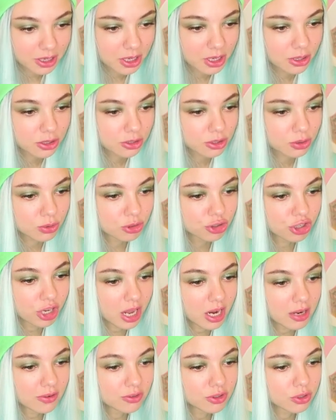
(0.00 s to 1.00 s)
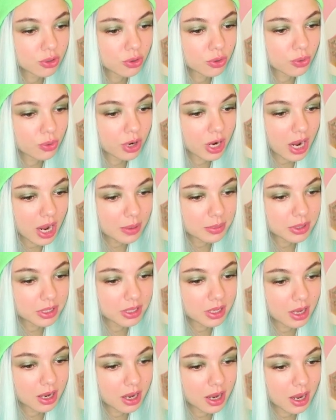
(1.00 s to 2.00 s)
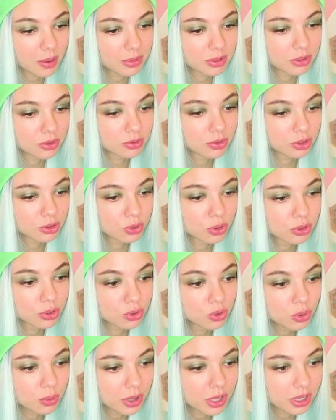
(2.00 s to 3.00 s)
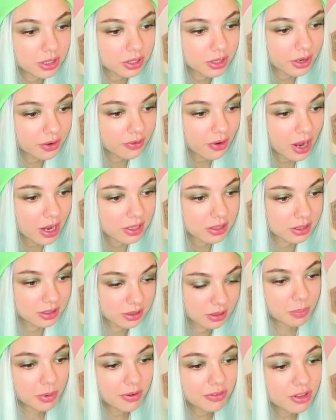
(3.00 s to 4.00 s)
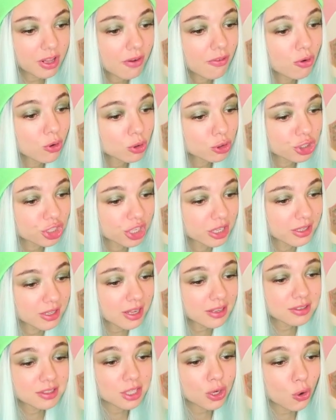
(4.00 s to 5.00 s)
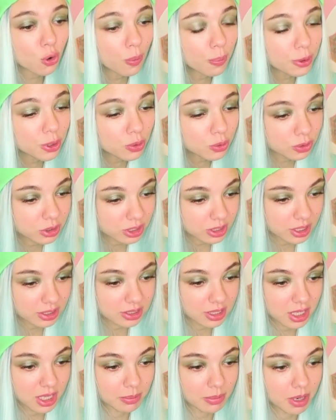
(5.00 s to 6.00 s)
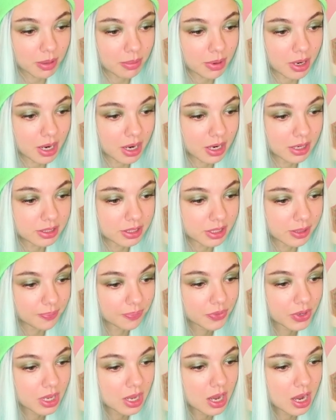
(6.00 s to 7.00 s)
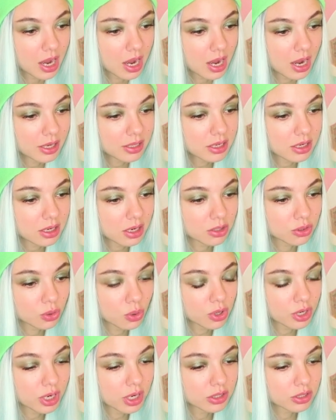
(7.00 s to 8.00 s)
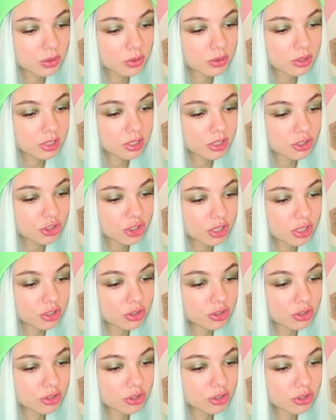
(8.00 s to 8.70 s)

They knocked on it with their hands and feet, but no one opened it. We're trapped! We will all be killed! Ant's mom said.